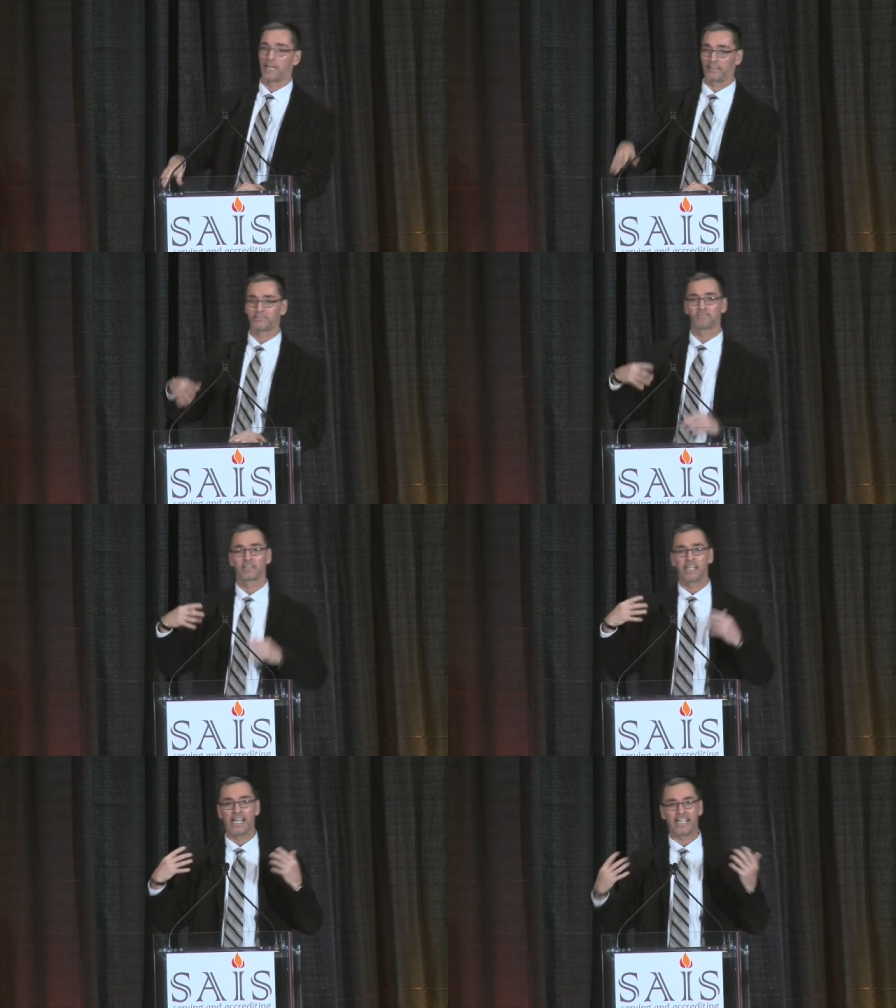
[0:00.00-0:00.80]
but
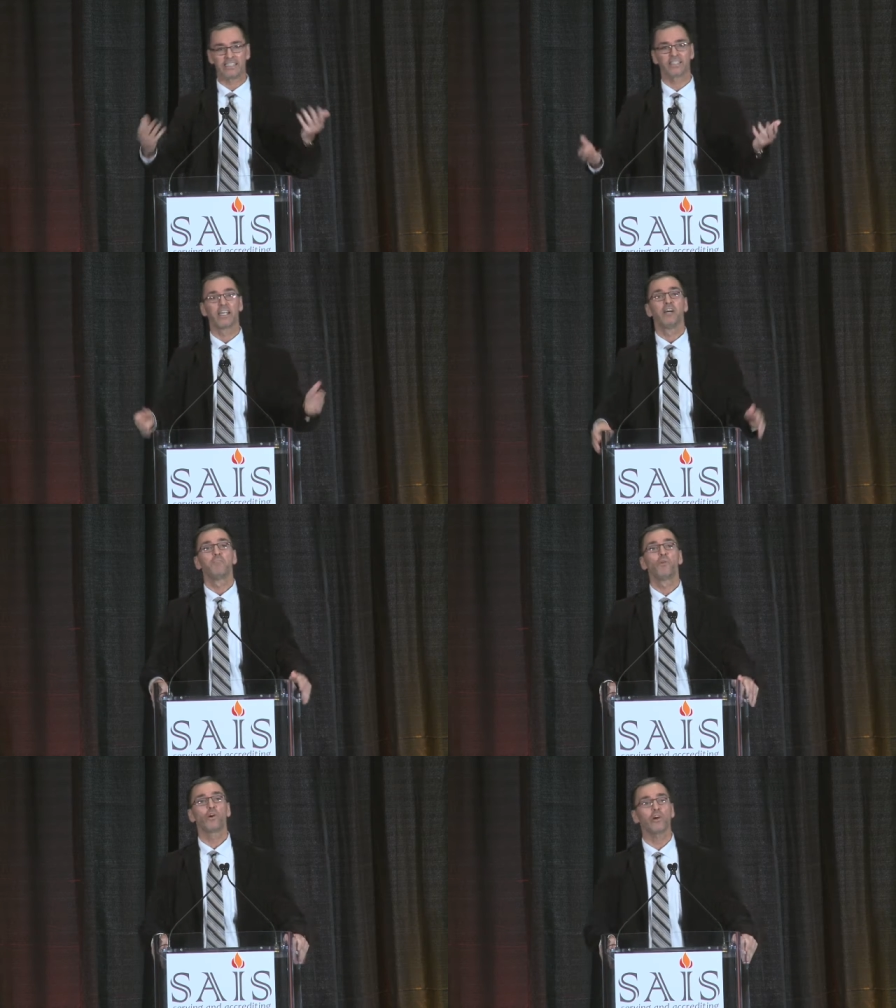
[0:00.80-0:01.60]
it's
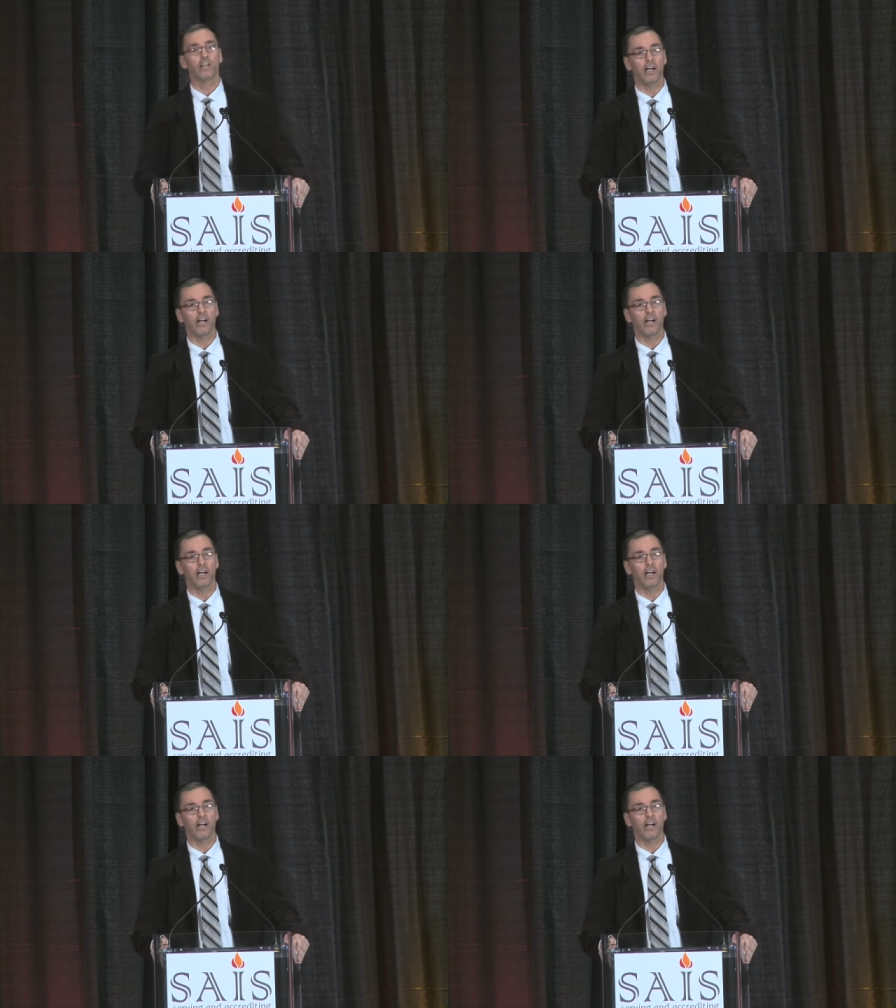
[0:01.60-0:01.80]
more